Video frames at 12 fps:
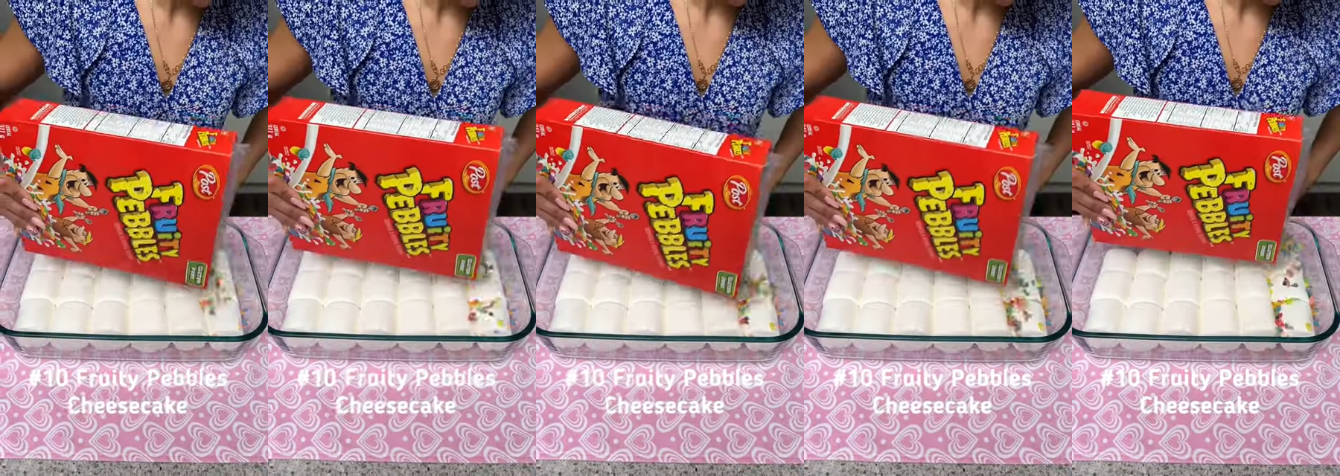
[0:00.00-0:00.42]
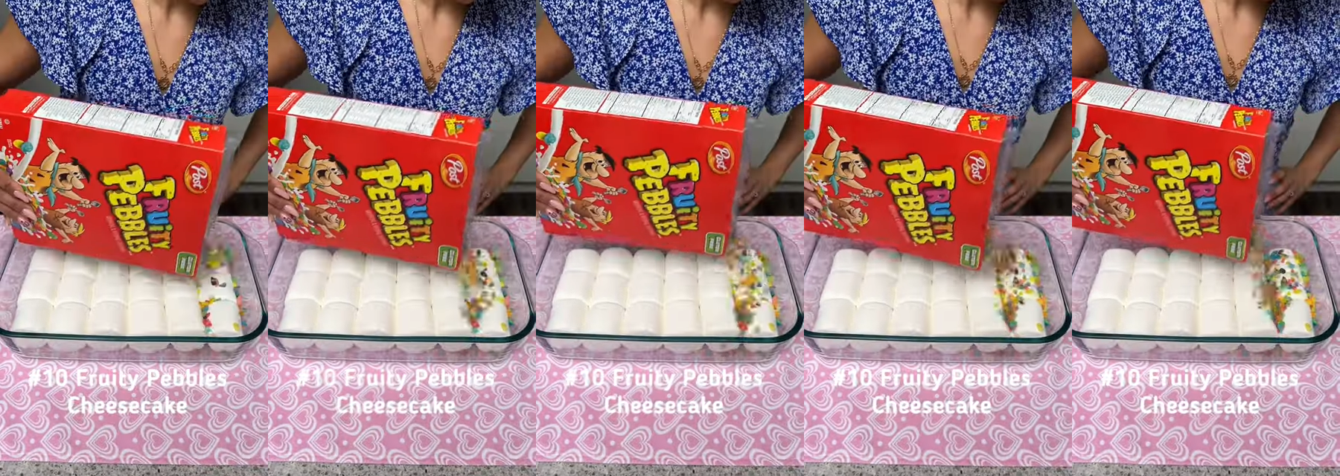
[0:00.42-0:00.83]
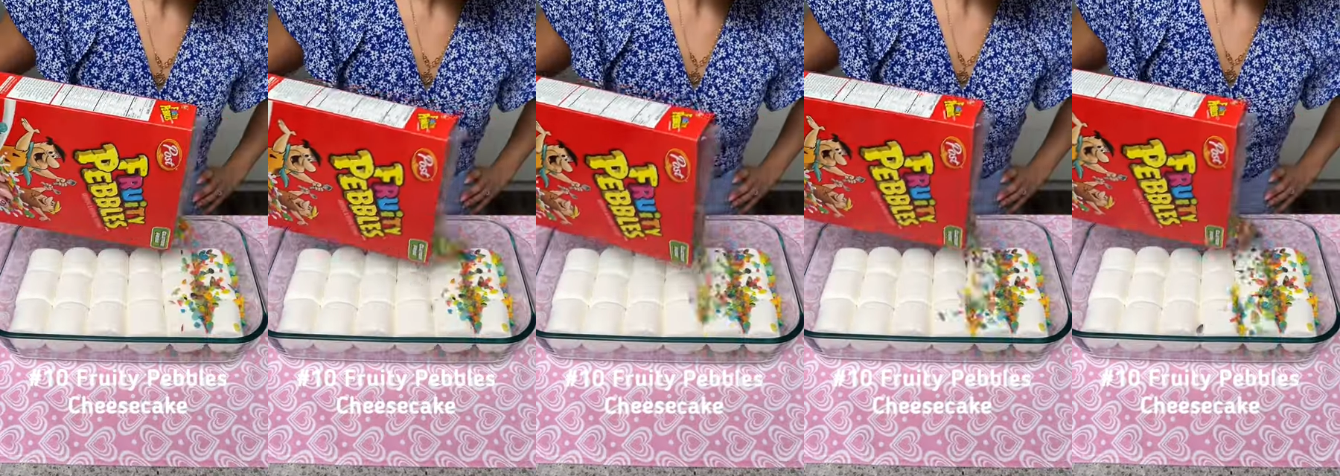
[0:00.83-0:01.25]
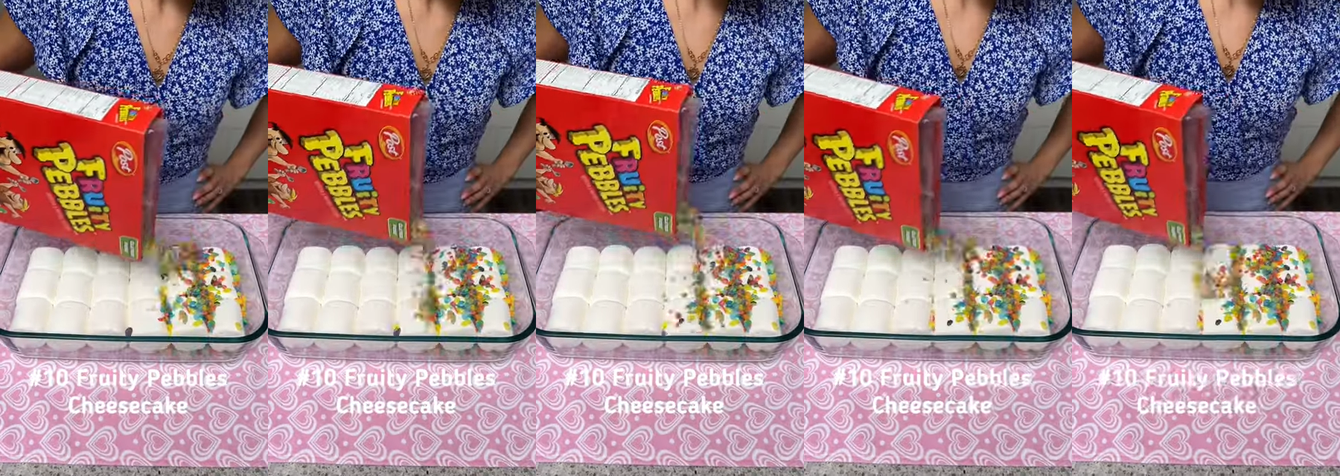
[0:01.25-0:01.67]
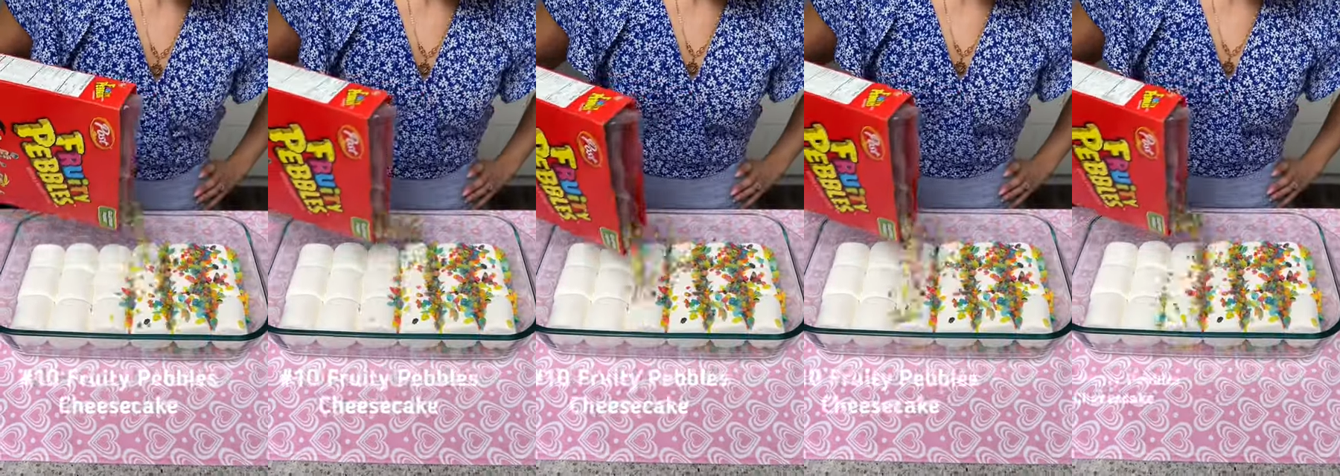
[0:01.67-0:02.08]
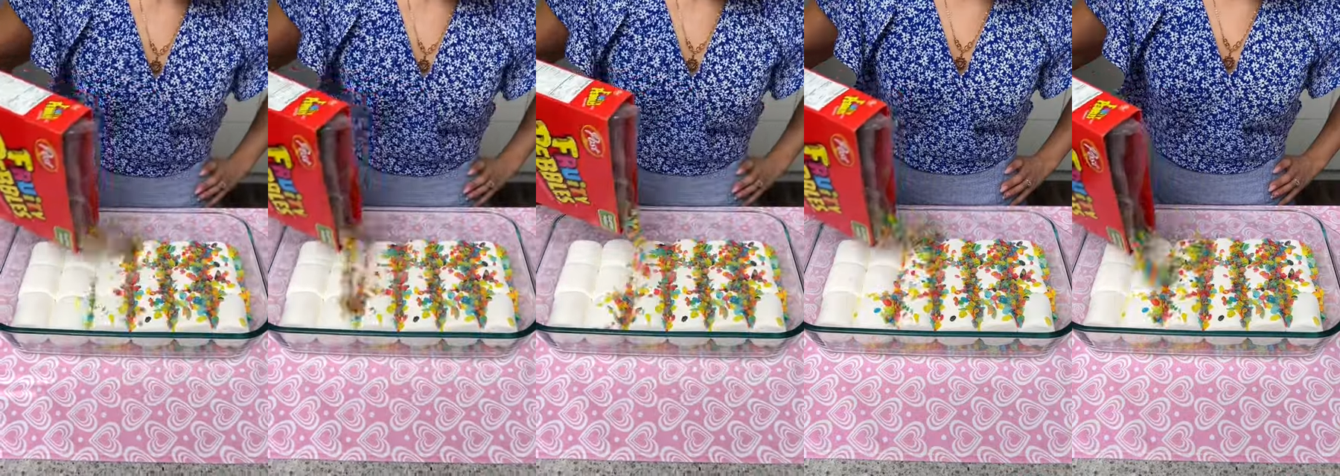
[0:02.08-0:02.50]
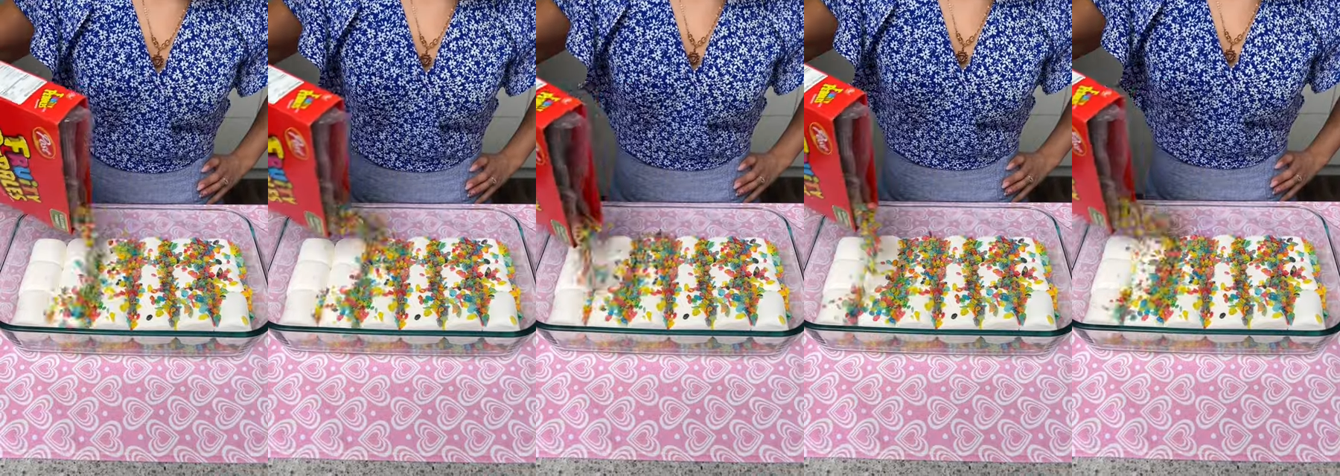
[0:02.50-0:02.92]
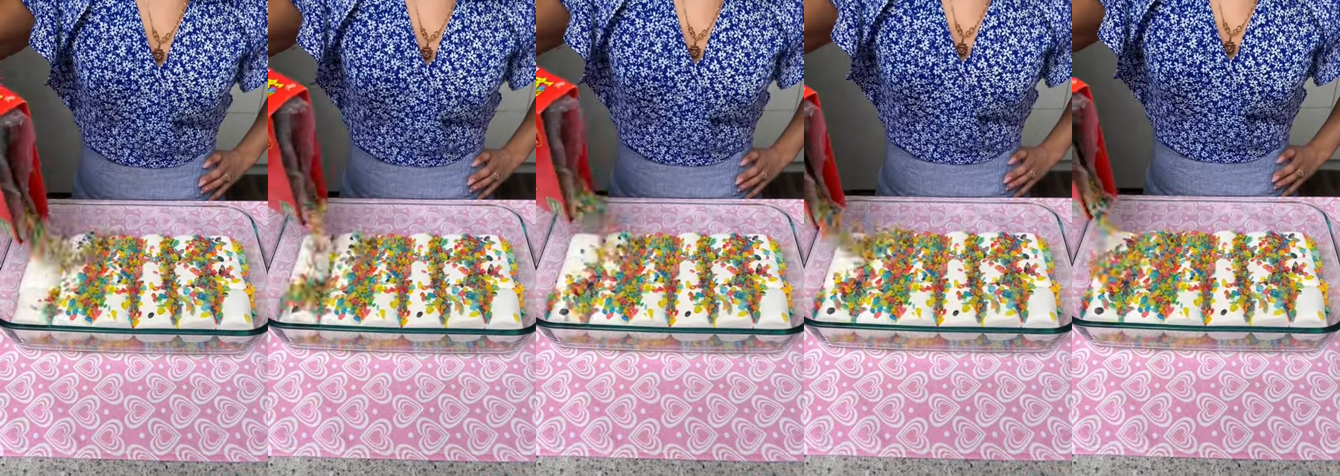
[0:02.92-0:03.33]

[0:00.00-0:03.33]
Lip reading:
(no speaker visible)